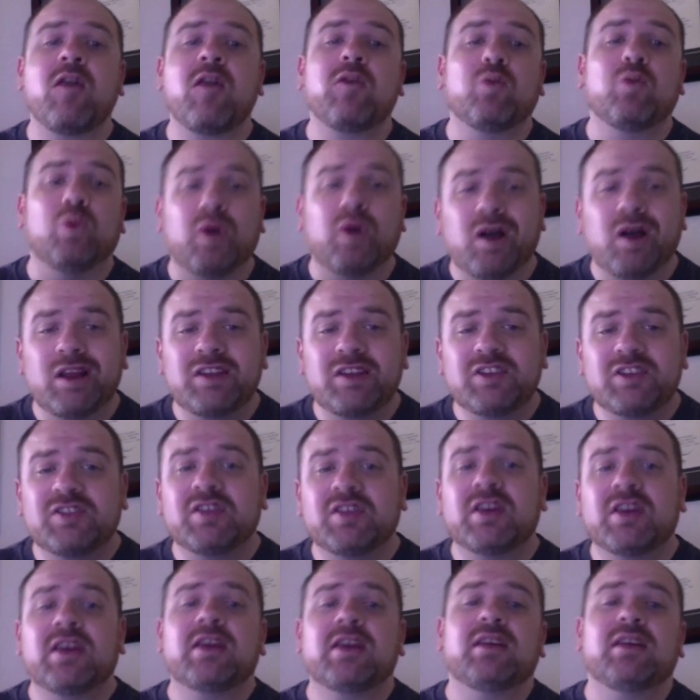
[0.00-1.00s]
wants,
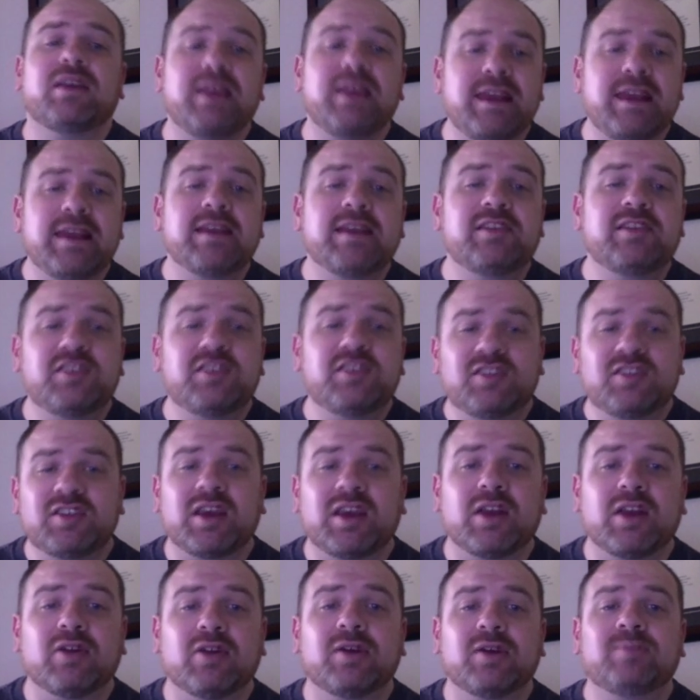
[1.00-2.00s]
needs,
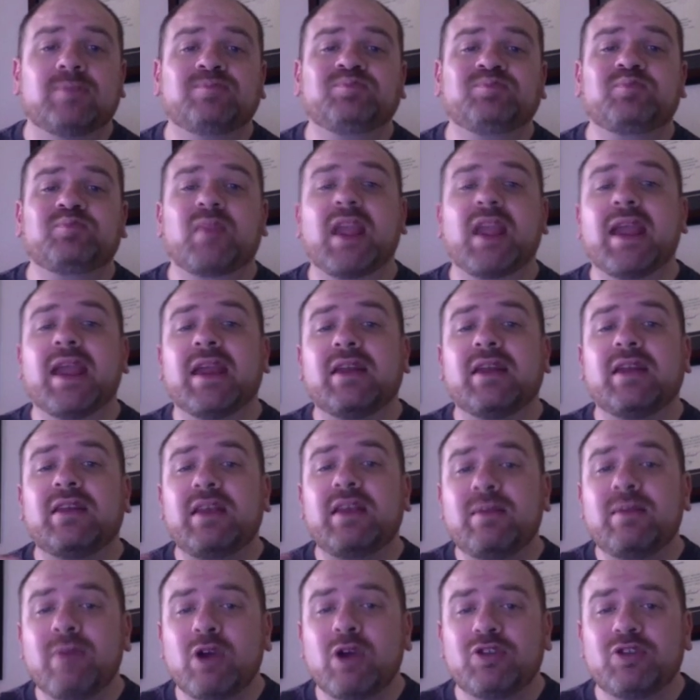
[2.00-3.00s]
etc., and
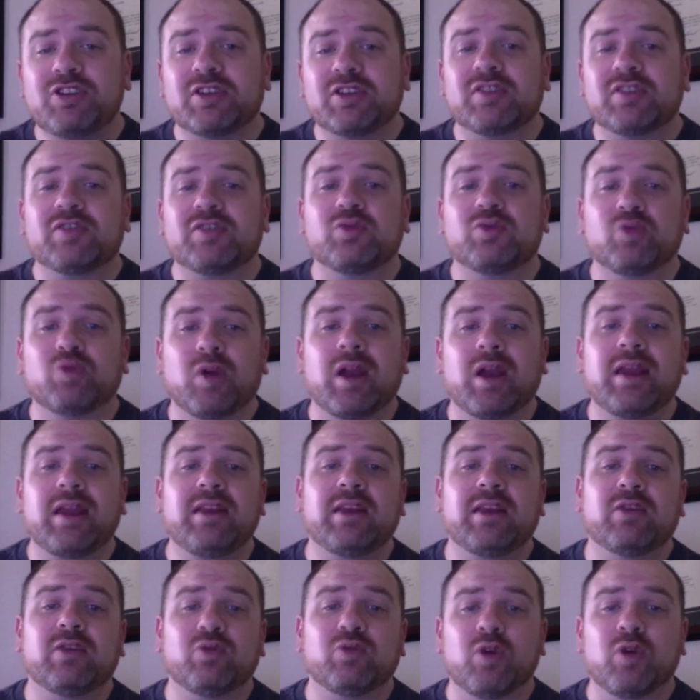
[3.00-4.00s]
emotions, right
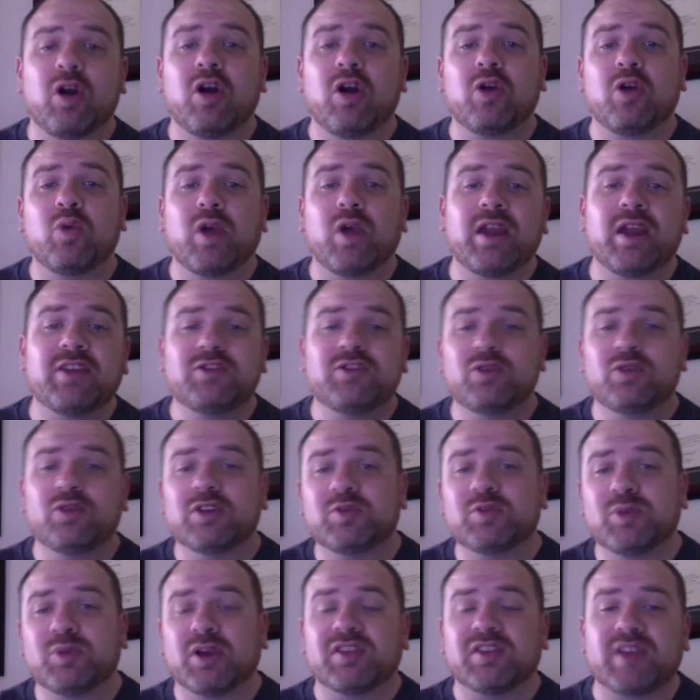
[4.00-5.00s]
and wrong ways to
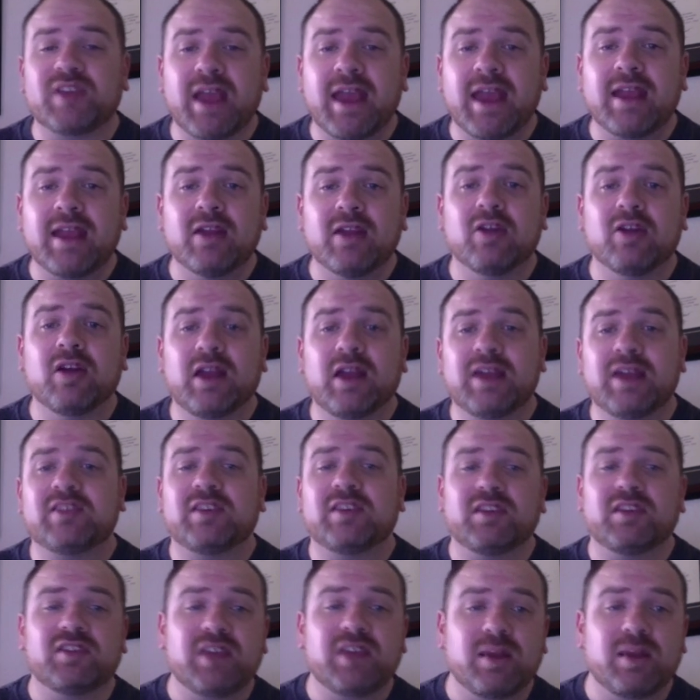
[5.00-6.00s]
express anger, as an
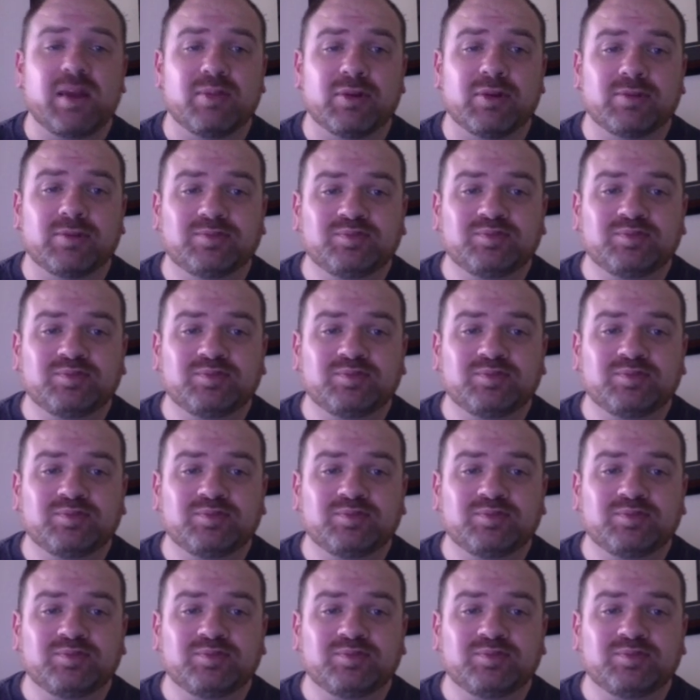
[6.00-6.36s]
example.